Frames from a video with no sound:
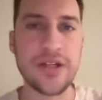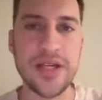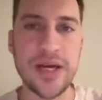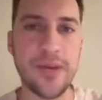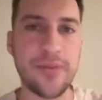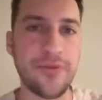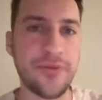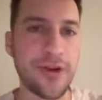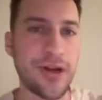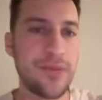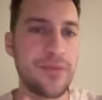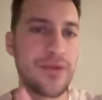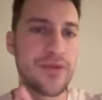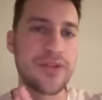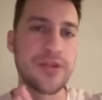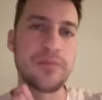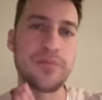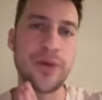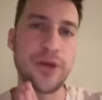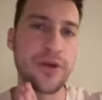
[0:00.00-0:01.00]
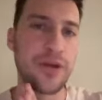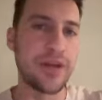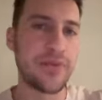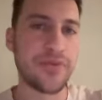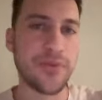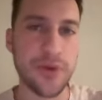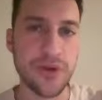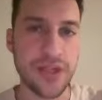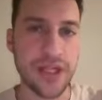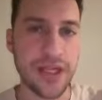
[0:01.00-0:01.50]
time frame using period
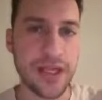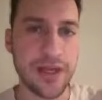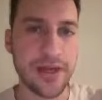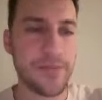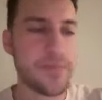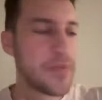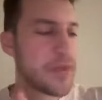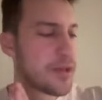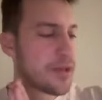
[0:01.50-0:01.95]
14.